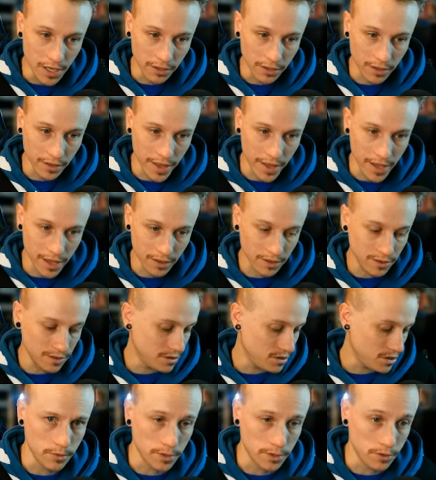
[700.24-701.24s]
And look at that.
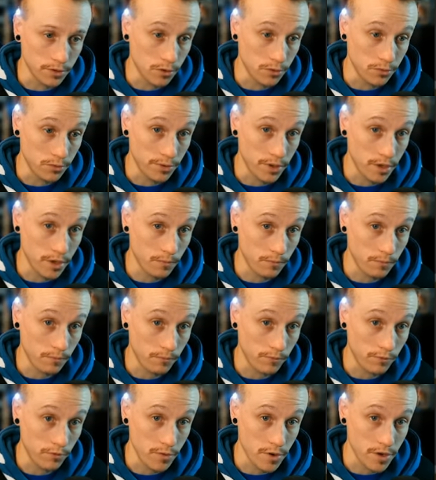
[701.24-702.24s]
Let's go and do that
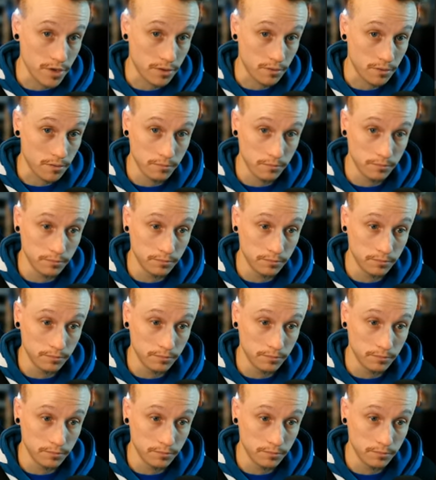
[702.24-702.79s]
for the rest.